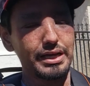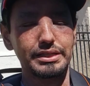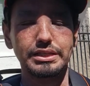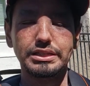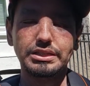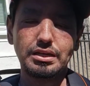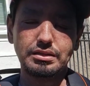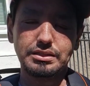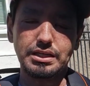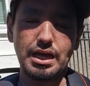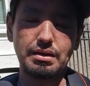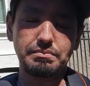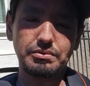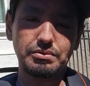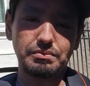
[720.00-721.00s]
I just saw
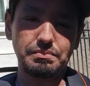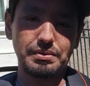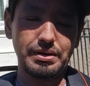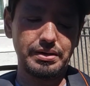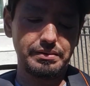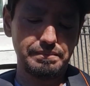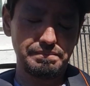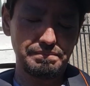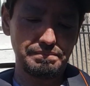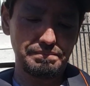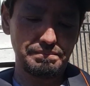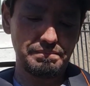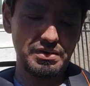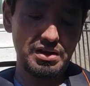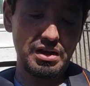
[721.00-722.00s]
time go by.
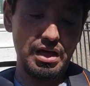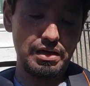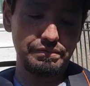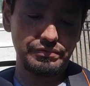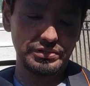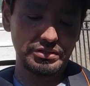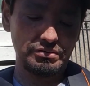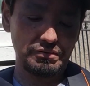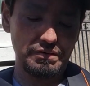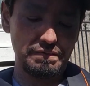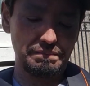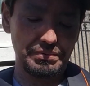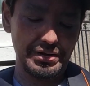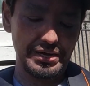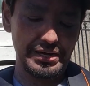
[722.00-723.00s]
My life was
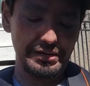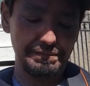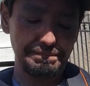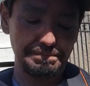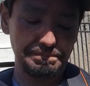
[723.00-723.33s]
going by.